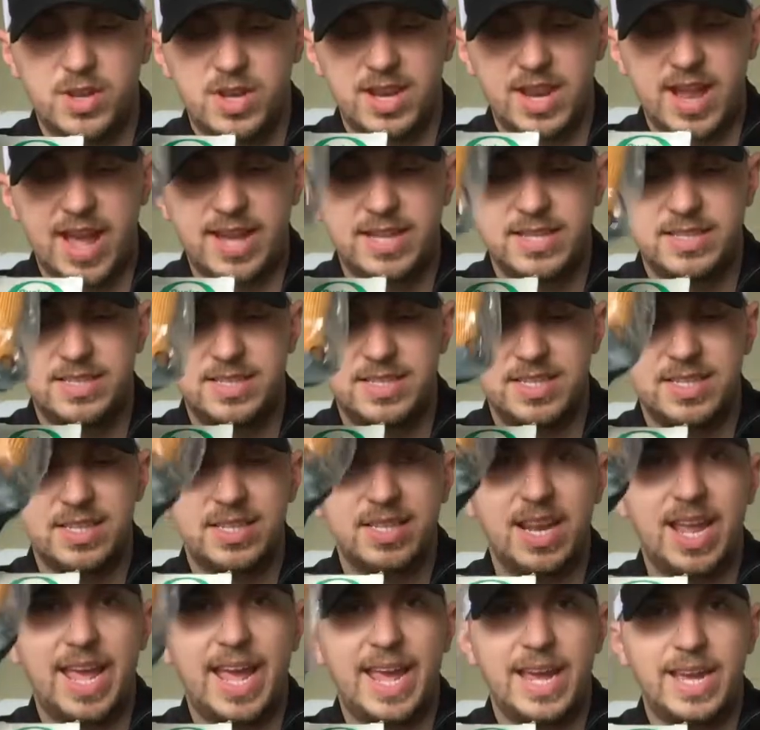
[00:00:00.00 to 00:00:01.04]
a
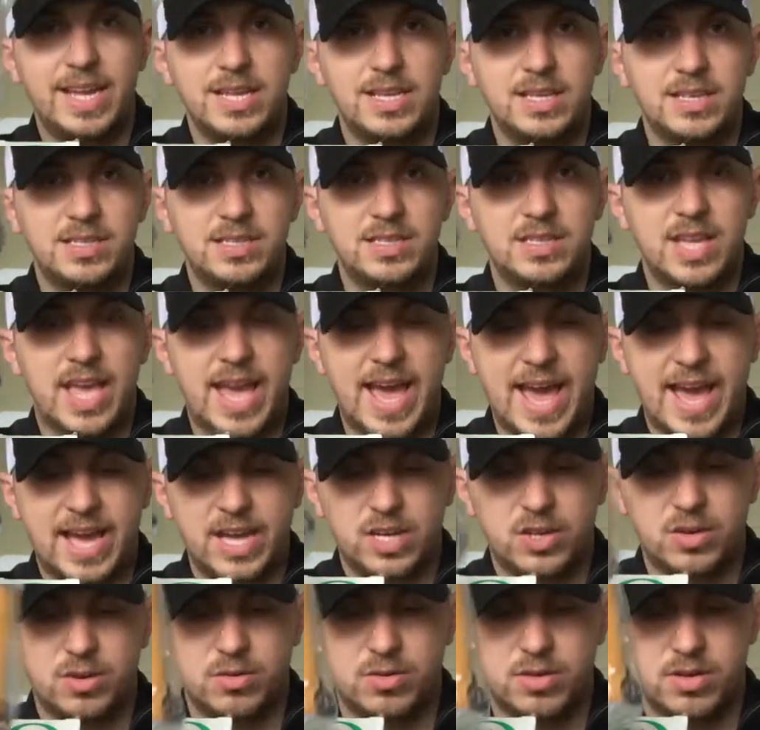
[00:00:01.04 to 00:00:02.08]
1980s
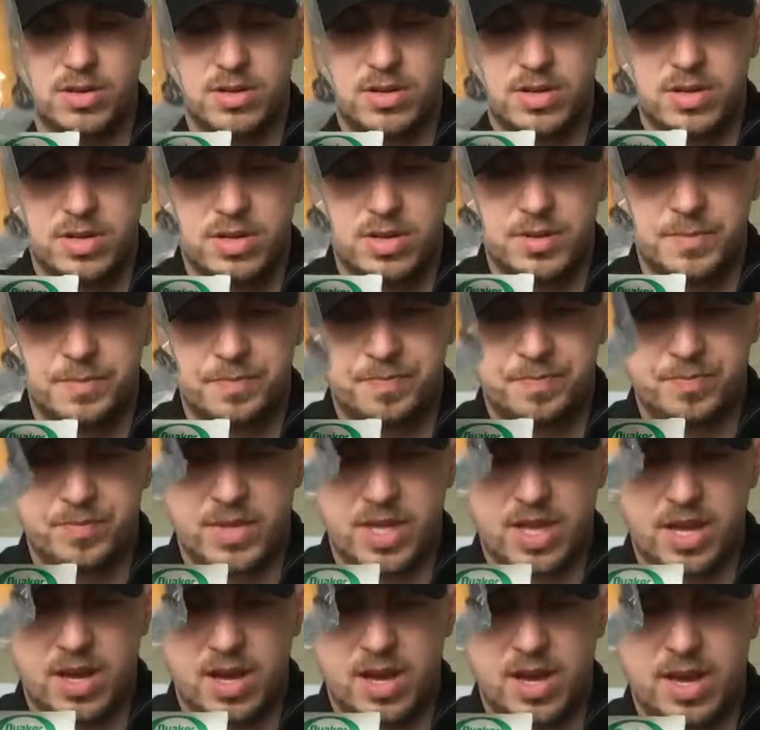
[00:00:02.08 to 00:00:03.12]
Acura
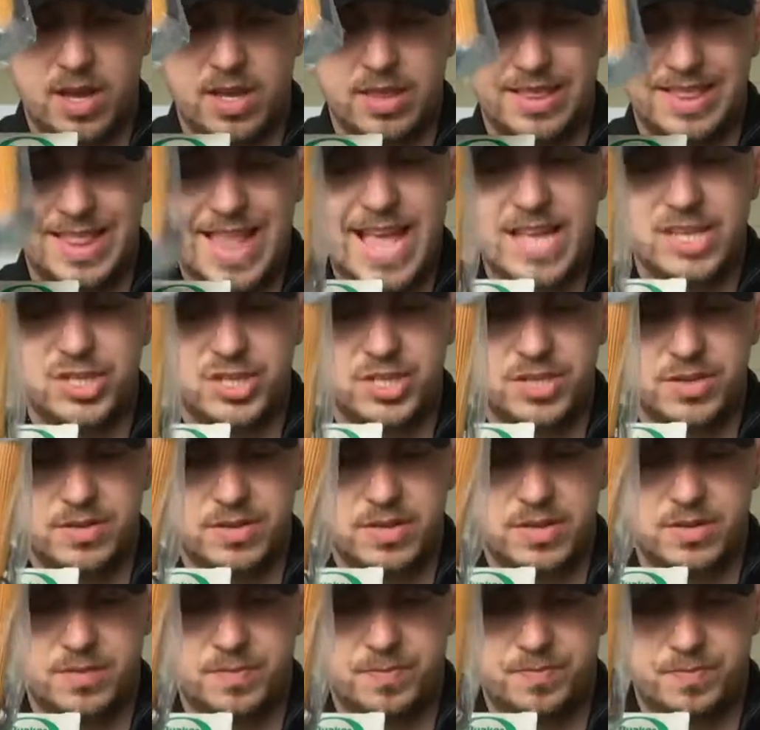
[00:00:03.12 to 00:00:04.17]
Legend.
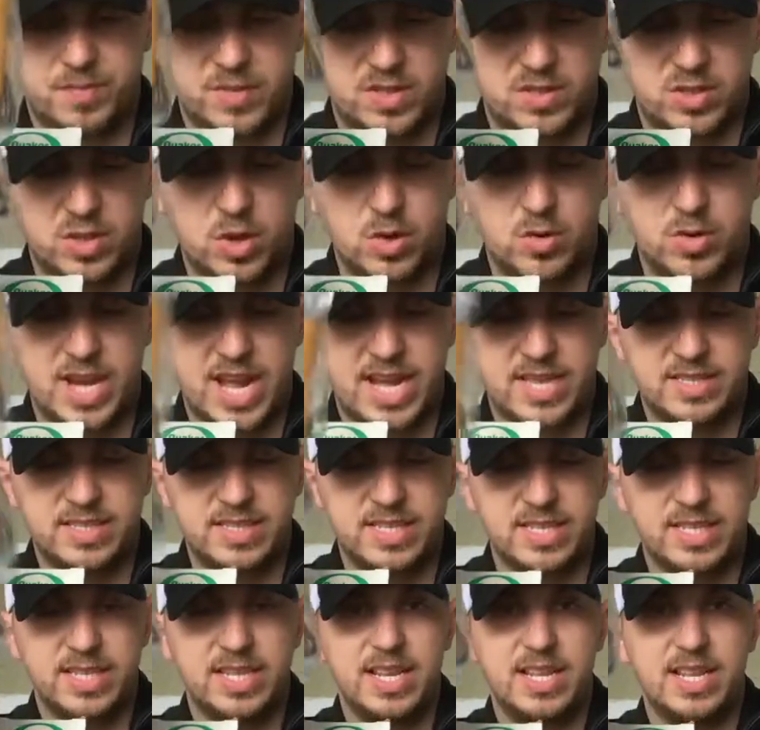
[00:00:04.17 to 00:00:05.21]
So
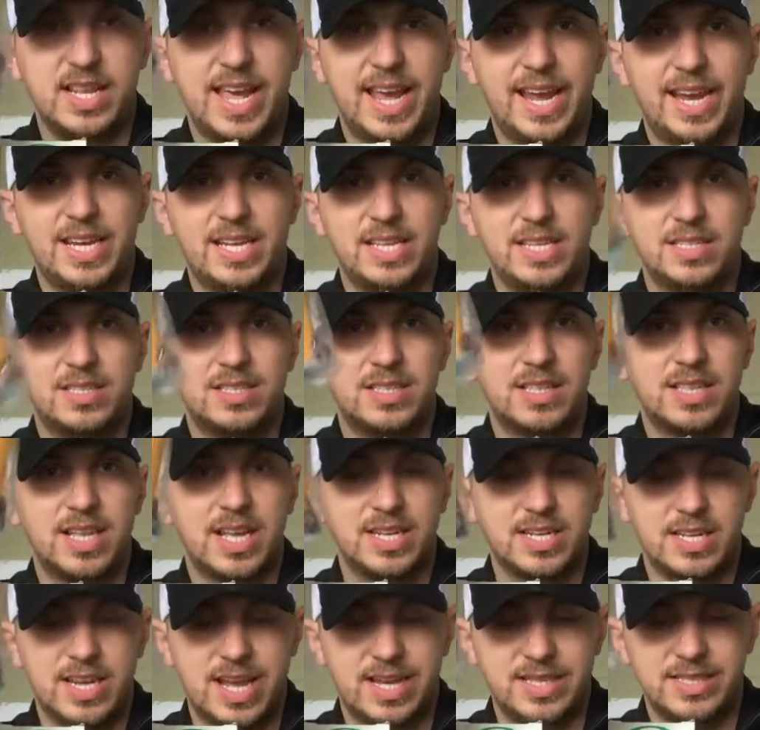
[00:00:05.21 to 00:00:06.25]
1980 to
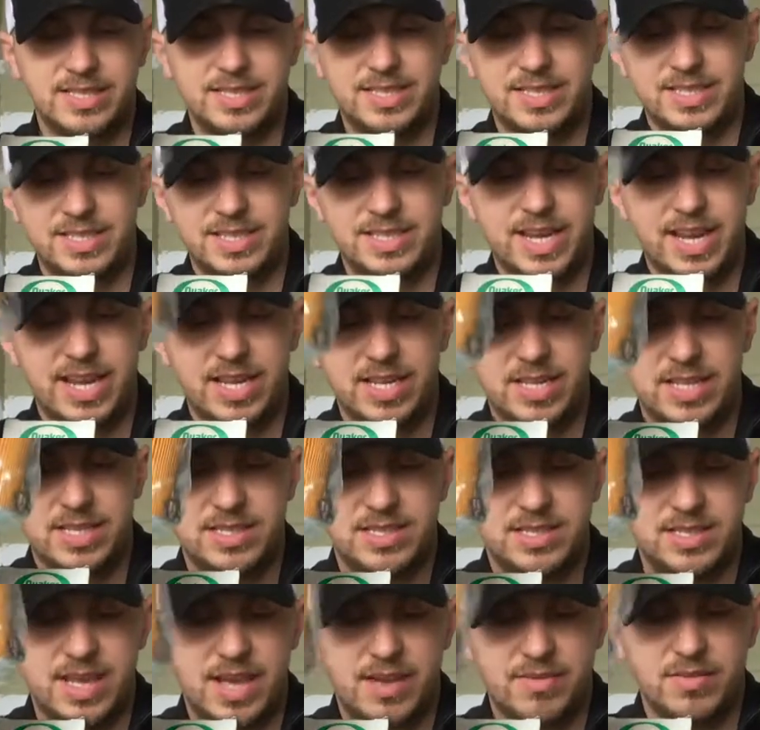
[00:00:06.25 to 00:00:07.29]
like
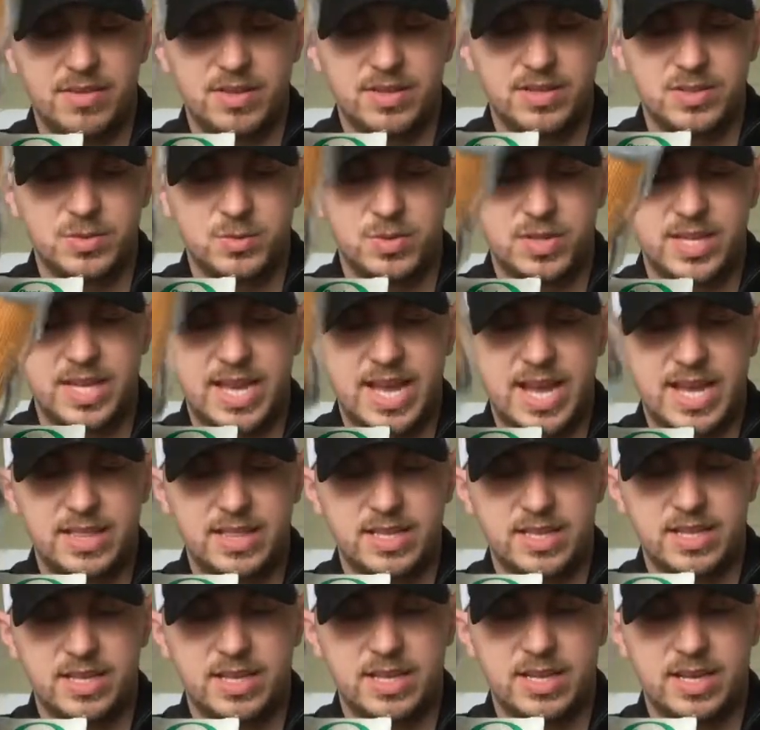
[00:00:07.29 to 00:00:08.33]
1987 is when they had
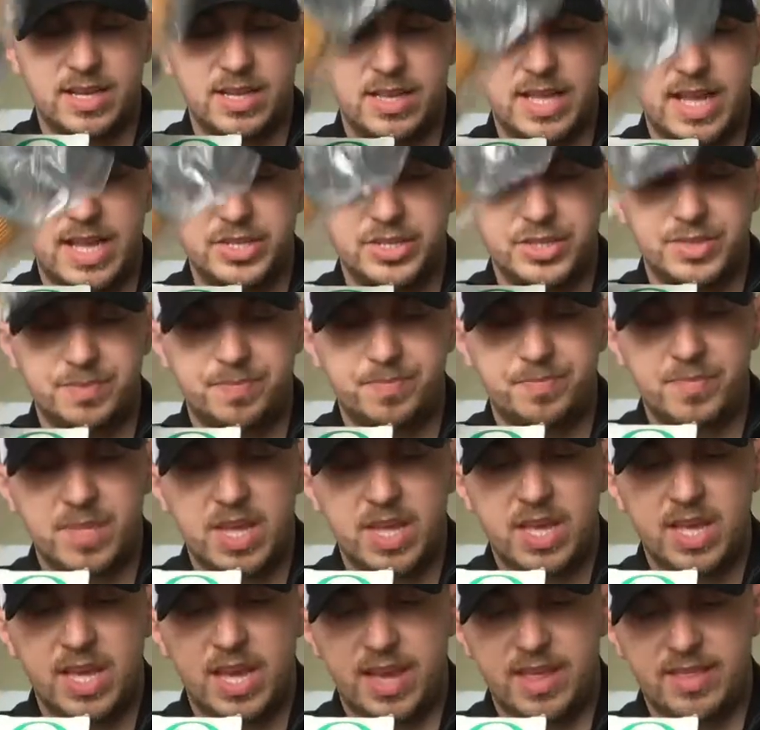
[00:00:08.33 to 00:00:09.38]
the Legend.
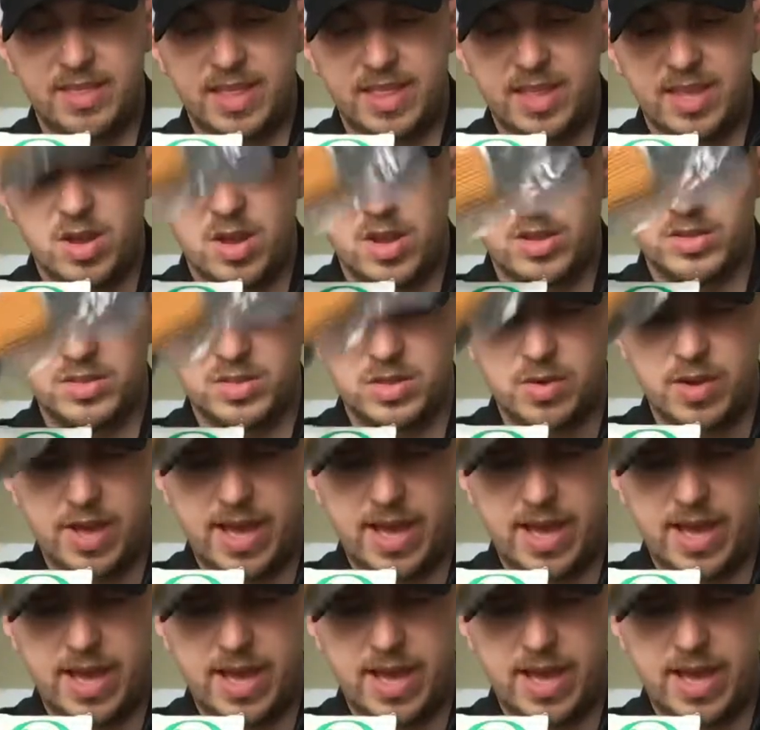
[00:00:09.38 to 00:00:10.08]
And then they also